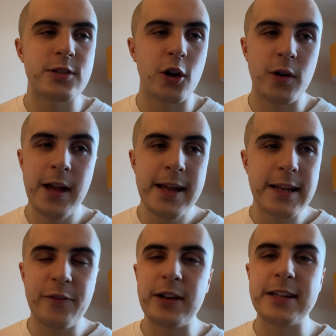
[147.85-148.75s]
So
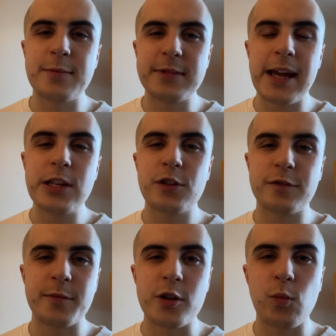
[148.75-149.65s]
definitely some danger
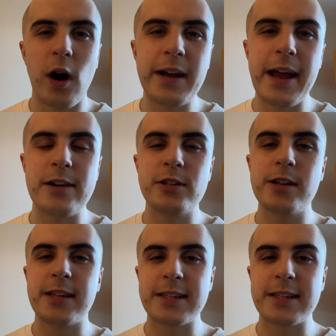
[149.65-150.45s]
from those wide areas.